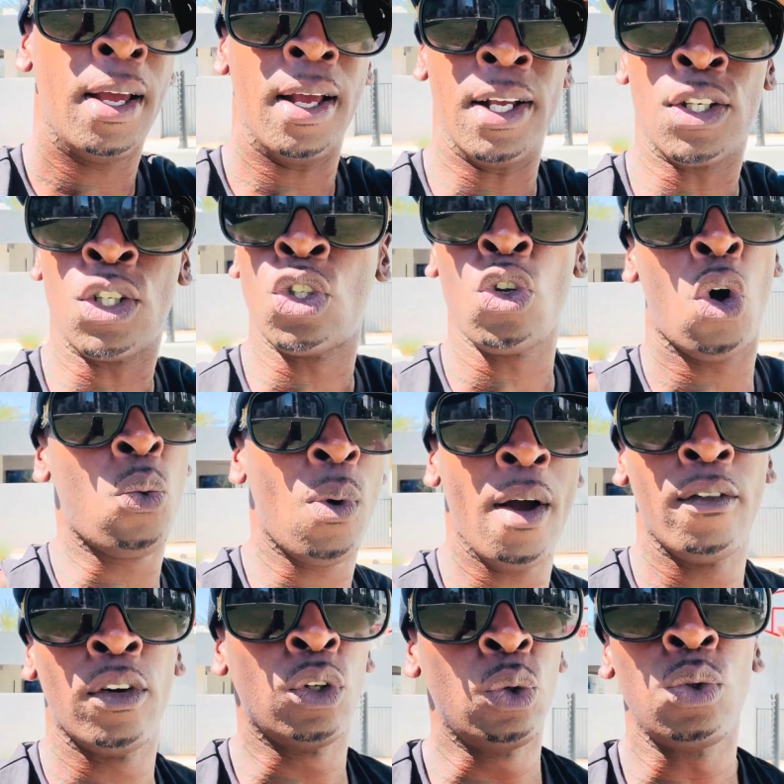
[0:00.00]
it's so
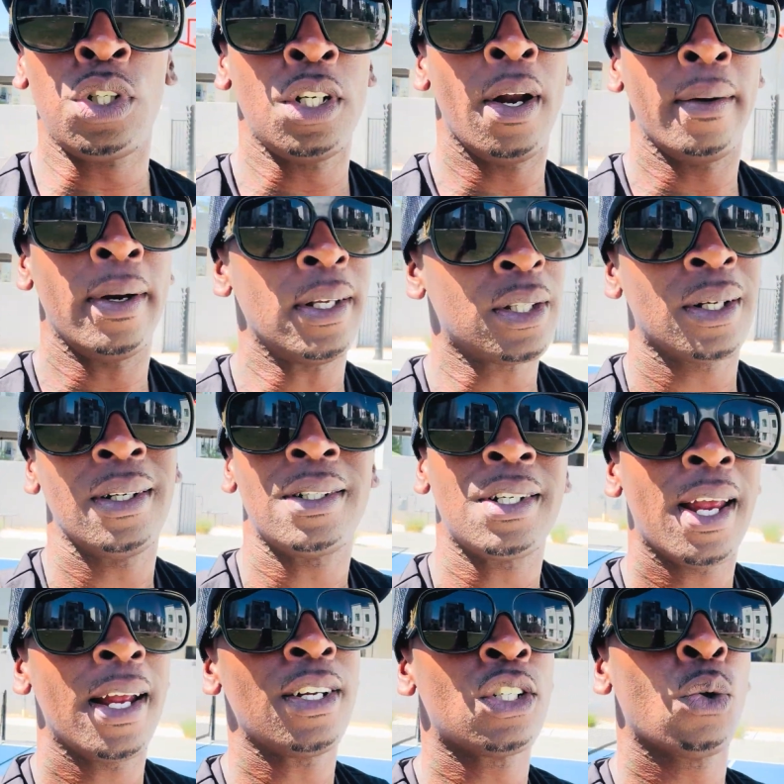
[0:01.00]
revolutionary, it's gonna
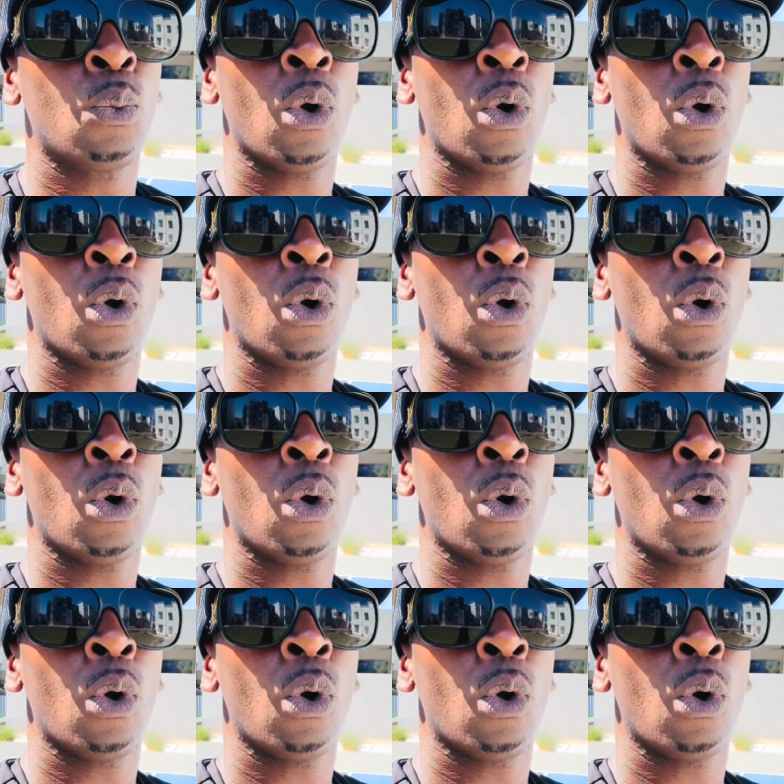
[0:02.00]
change the